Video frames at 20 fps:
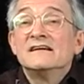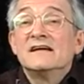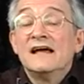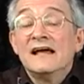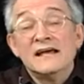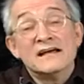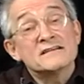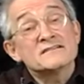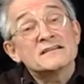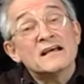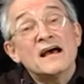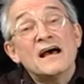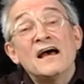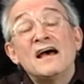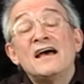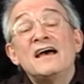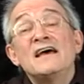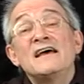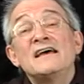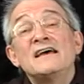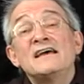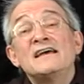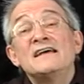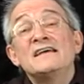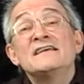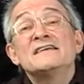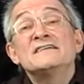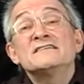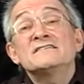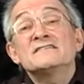as I
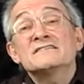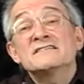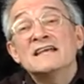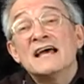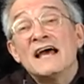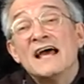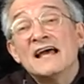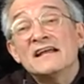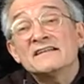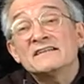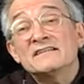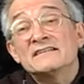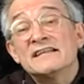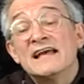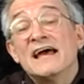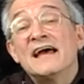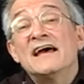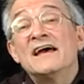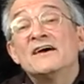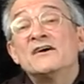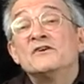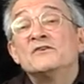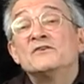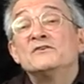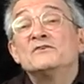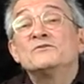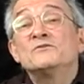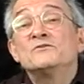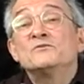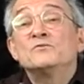sat
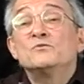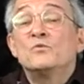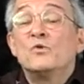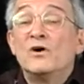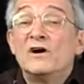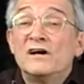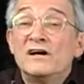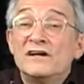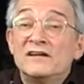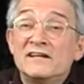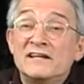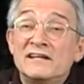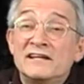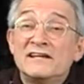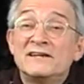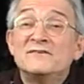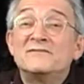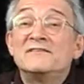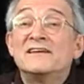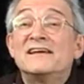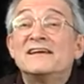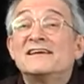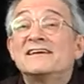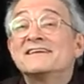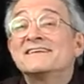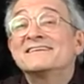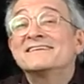down one evening